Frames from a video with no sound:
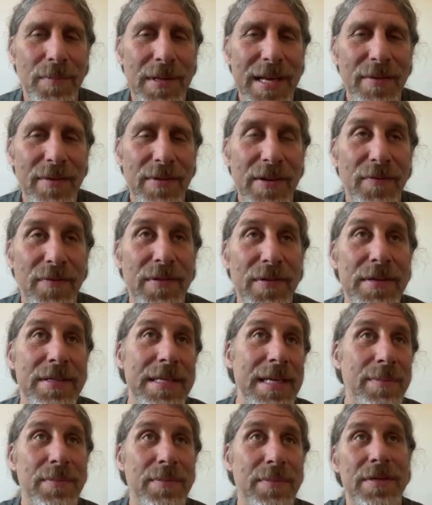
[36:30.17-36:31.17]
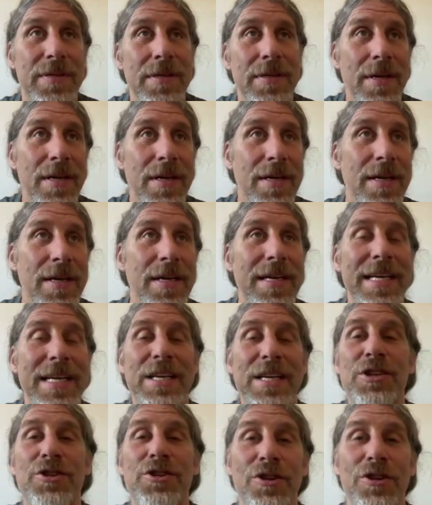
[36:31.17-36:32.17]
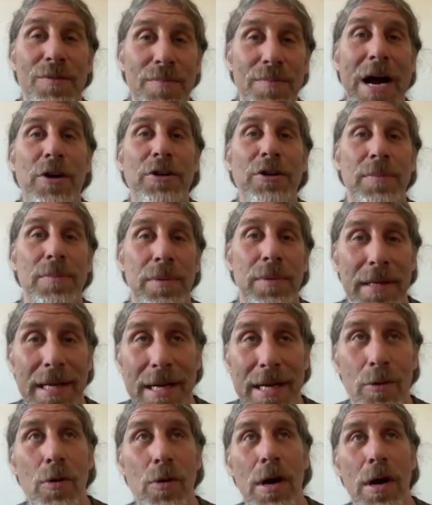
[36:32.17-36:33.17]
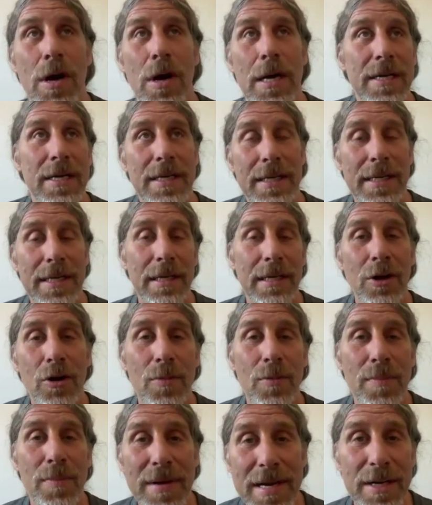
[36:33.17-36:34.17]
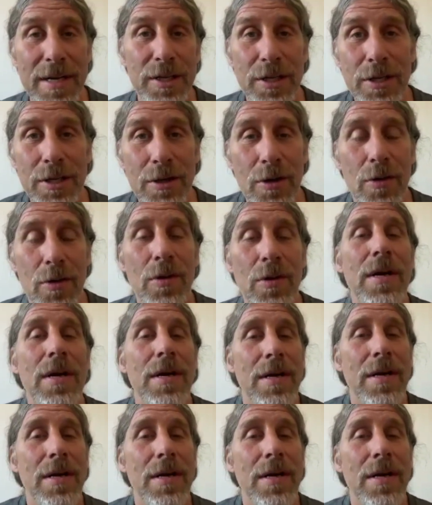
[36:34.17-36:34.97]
even if it seems insurmountable, like what can little old me do?